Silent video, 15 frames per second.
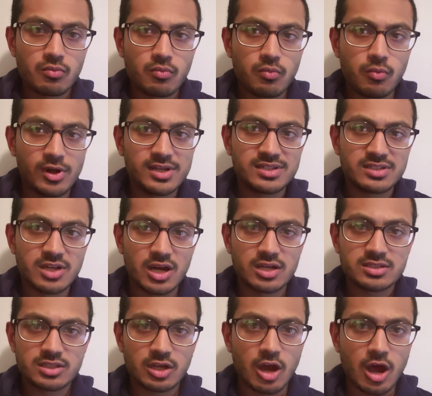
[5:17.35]
what it
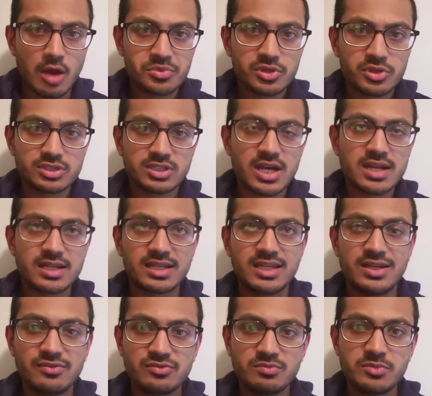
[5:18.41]
does, the copulins kind of
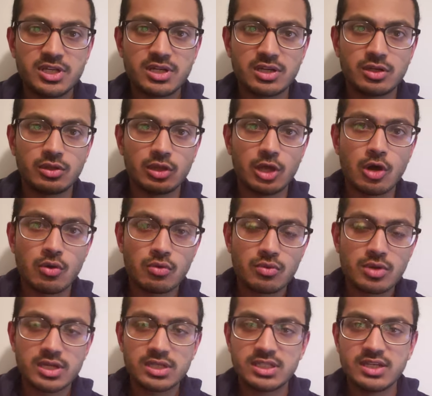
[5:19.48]
gives me a glow.
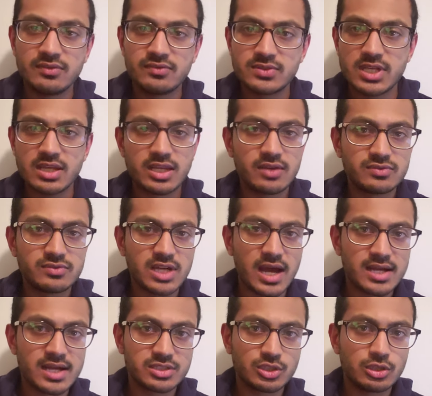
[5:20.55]
It gives it gives
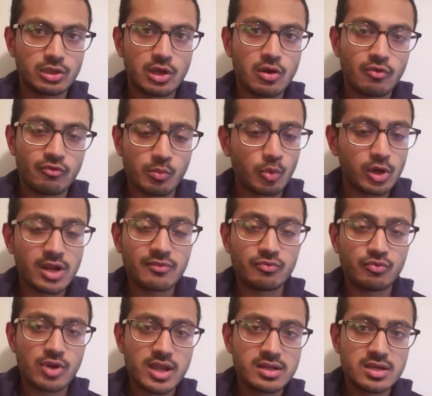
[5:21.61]
guys a glow. From what
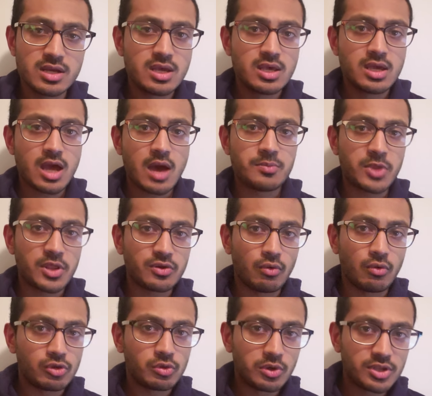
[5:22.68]
I've read, I'm not the
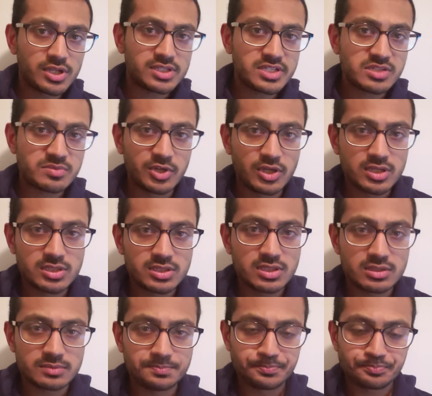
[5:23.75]
only one that has experienced
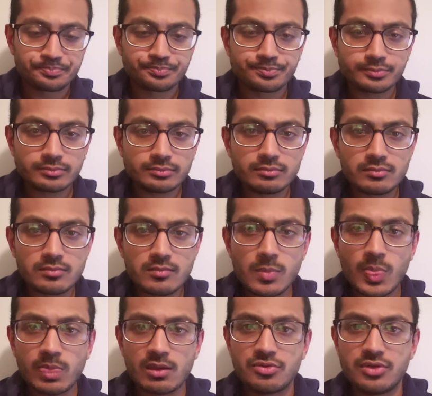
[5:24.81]
this.
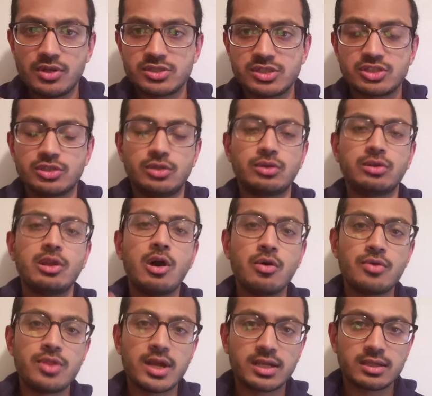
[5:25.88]
There's this
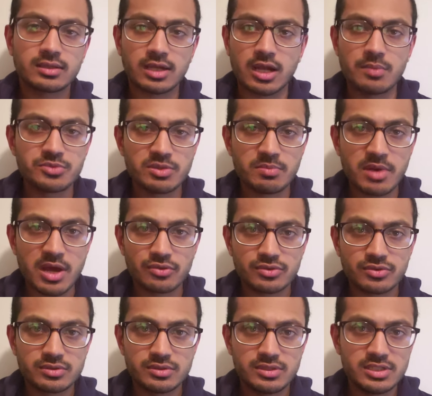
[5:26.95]
glow that, that comes about
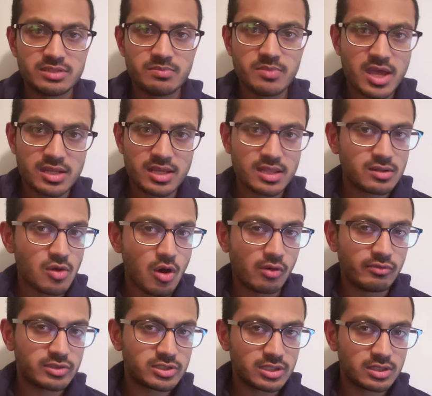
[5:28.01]
these men, and all
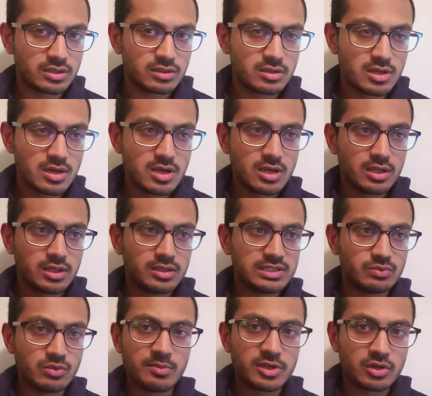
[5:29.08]
of a sudden,
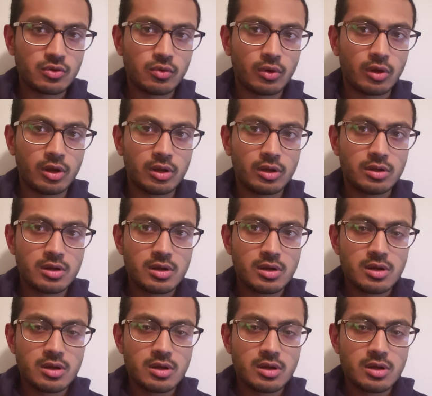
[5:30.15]
these women who were